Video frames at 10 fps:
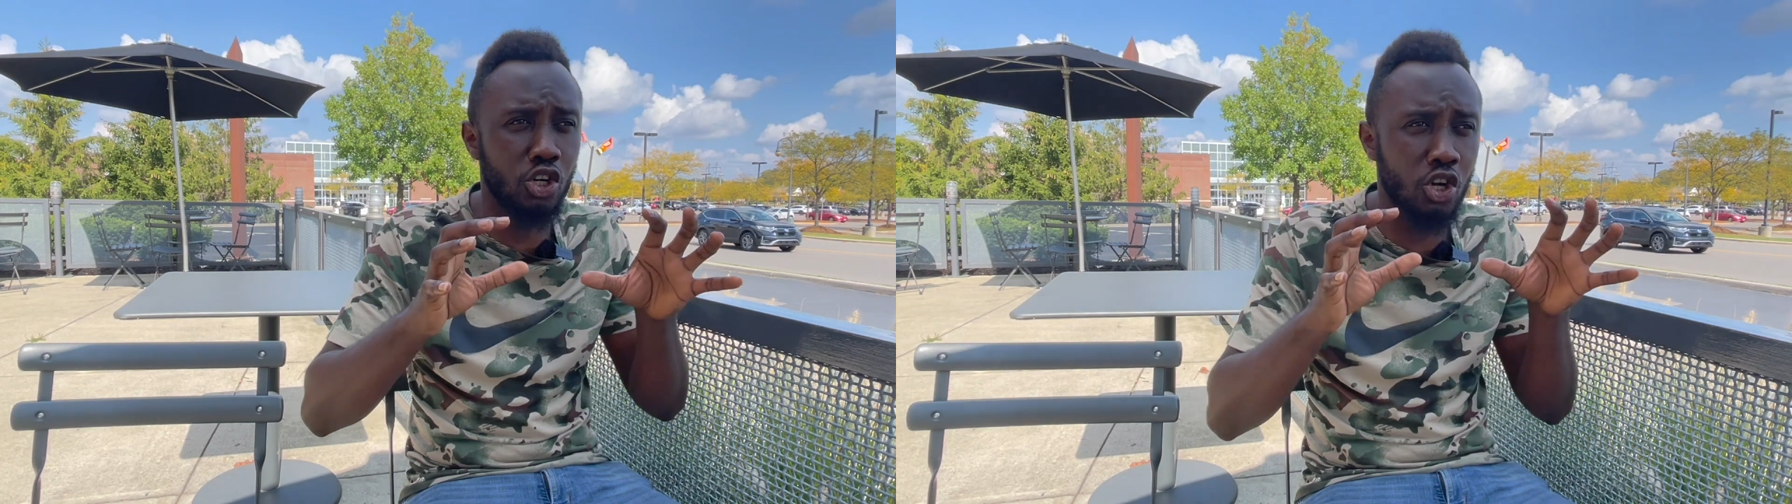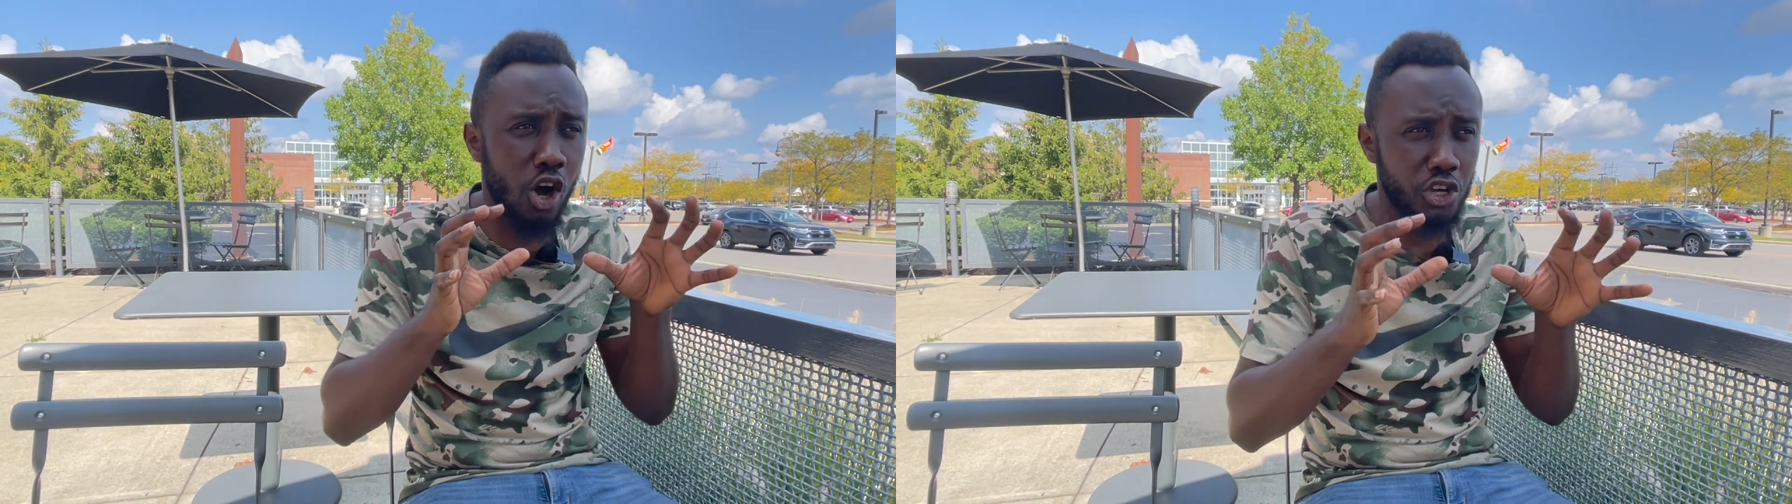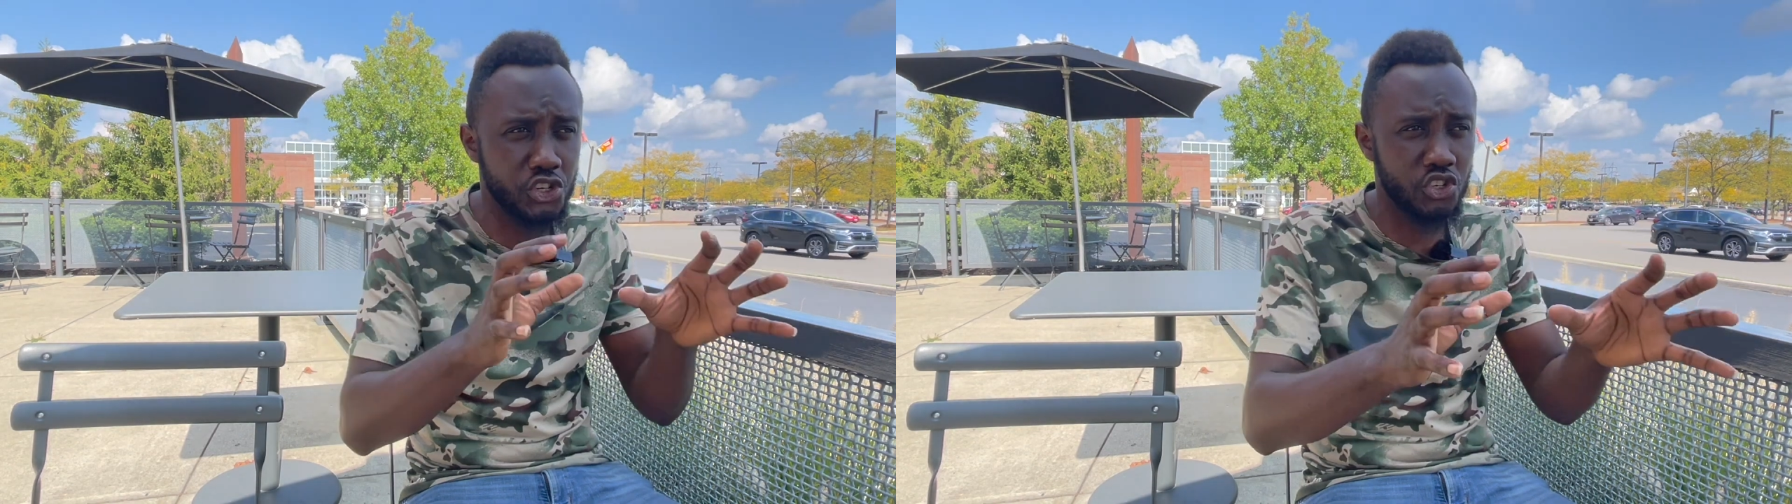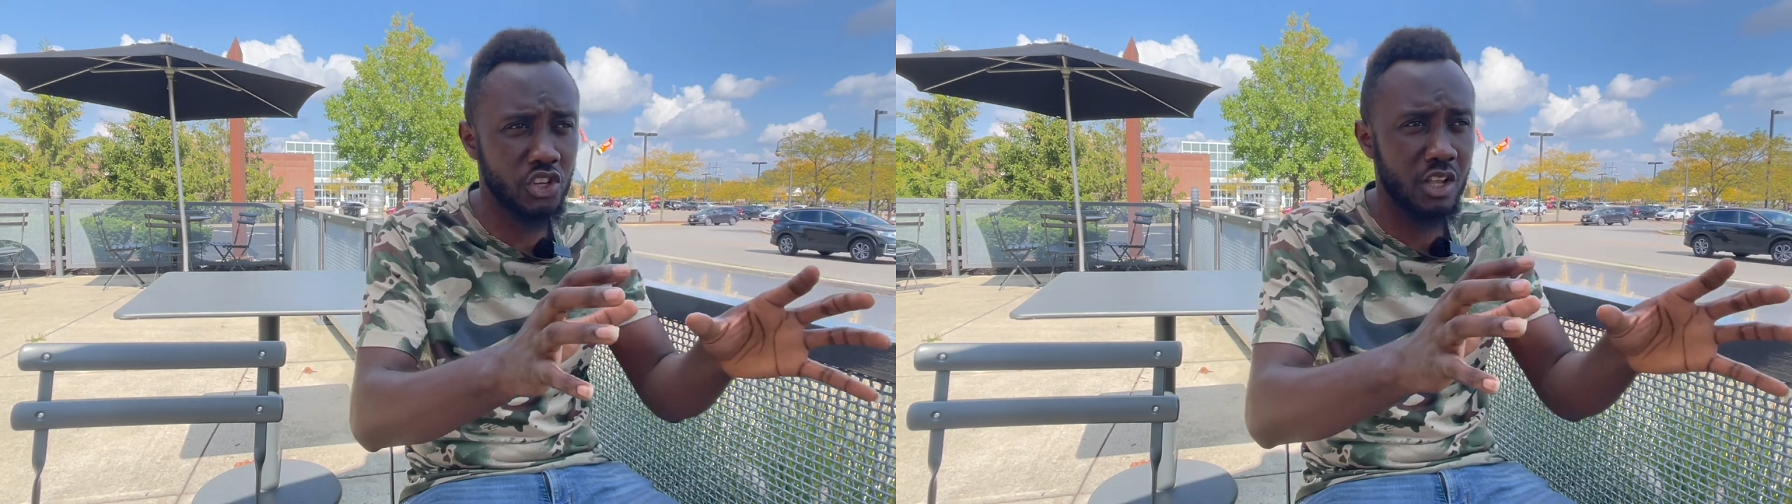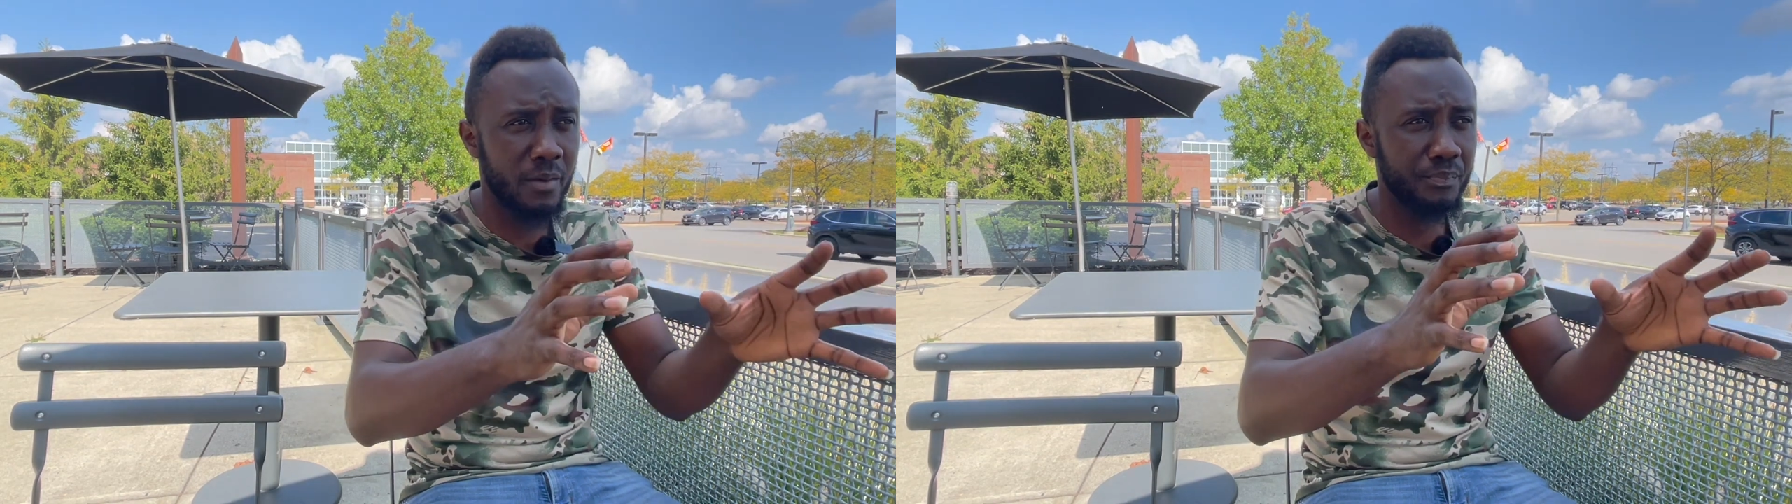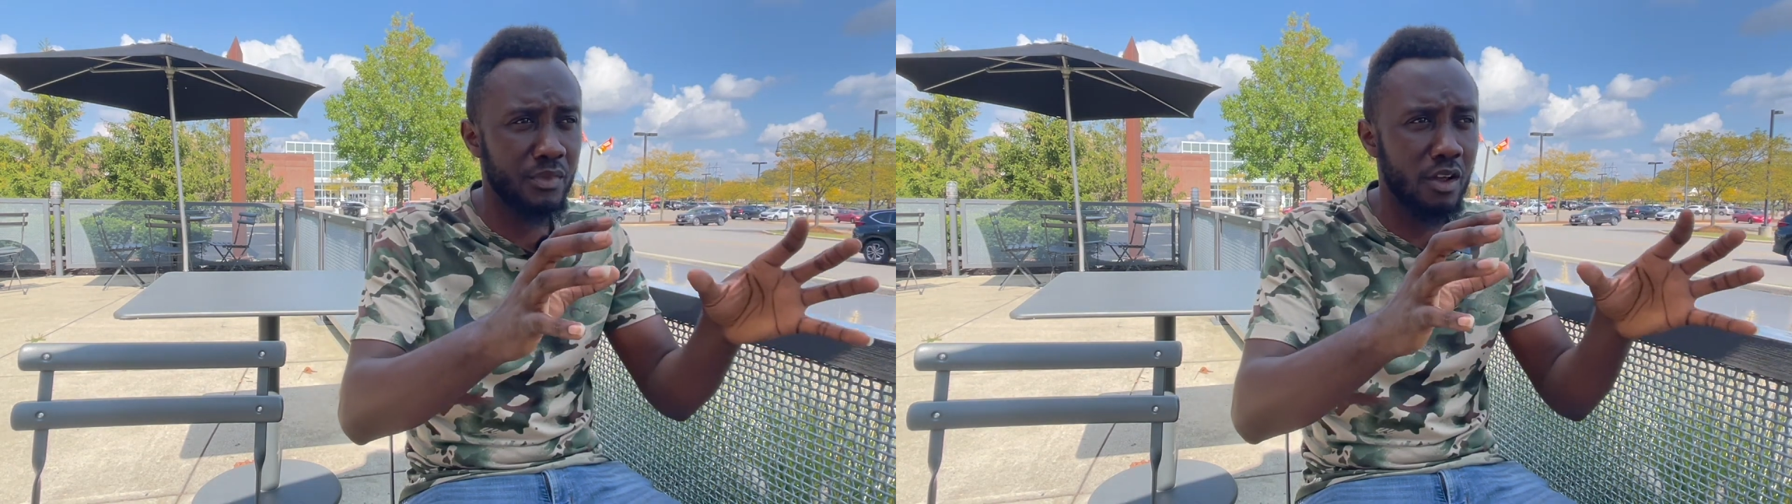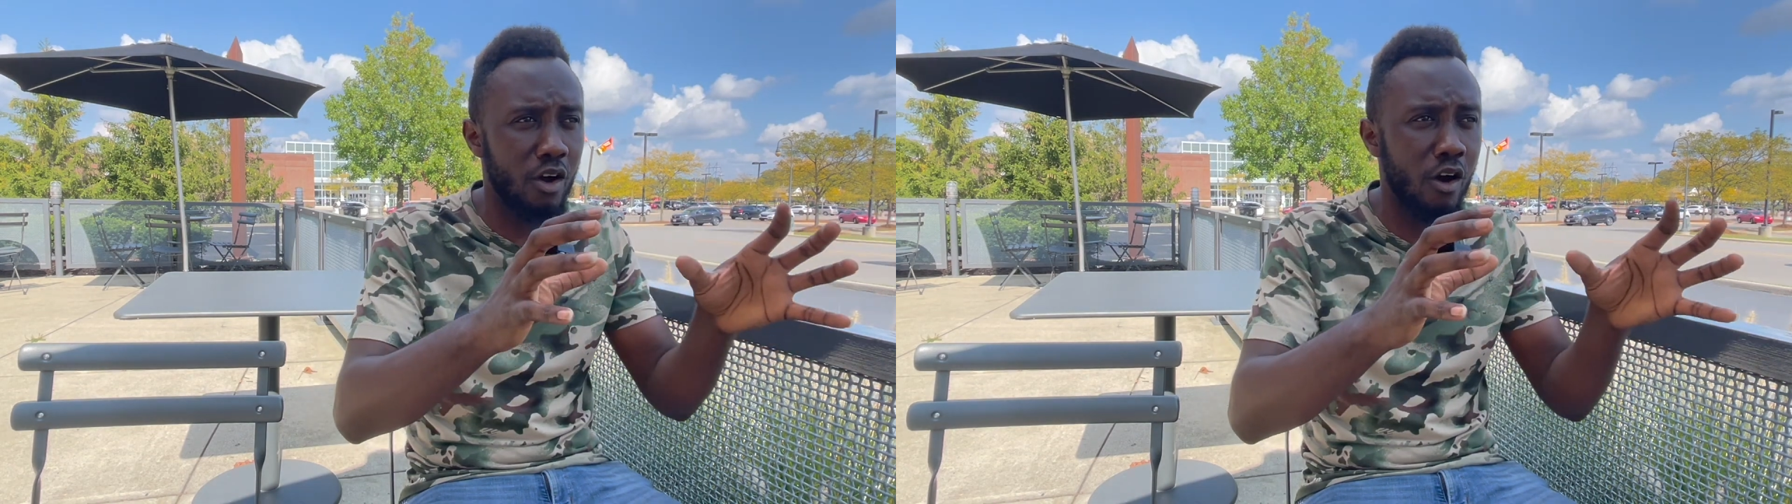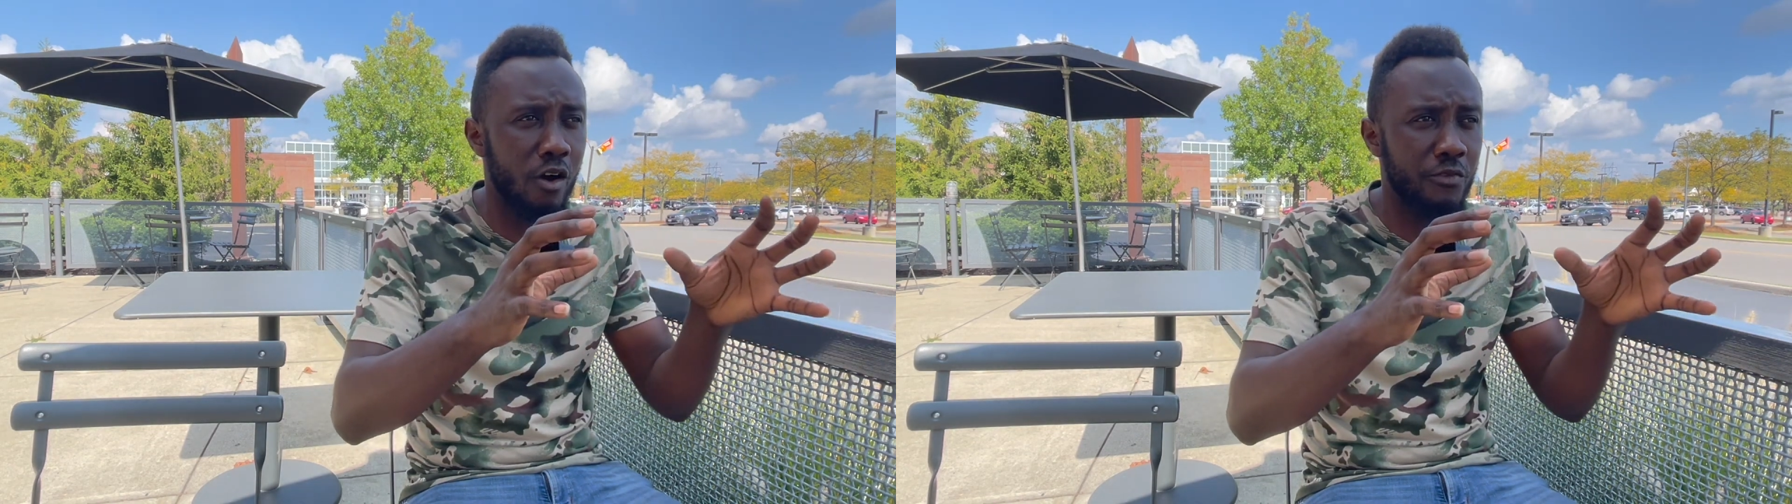gush
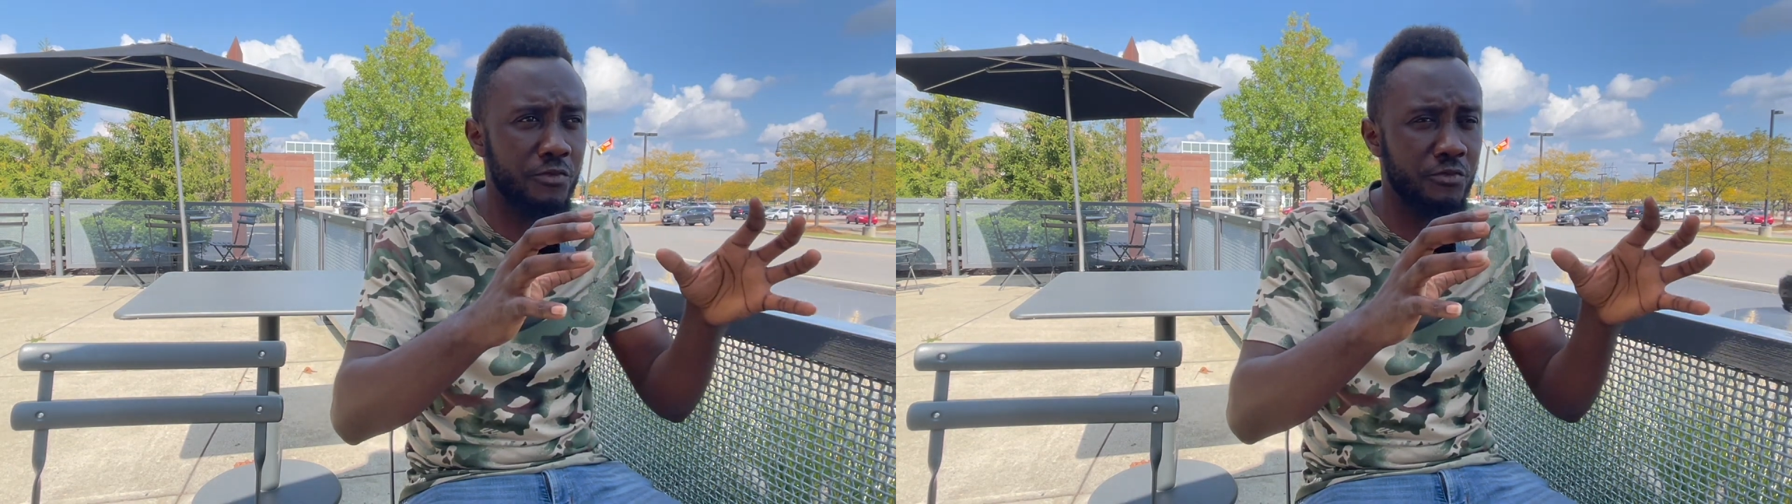of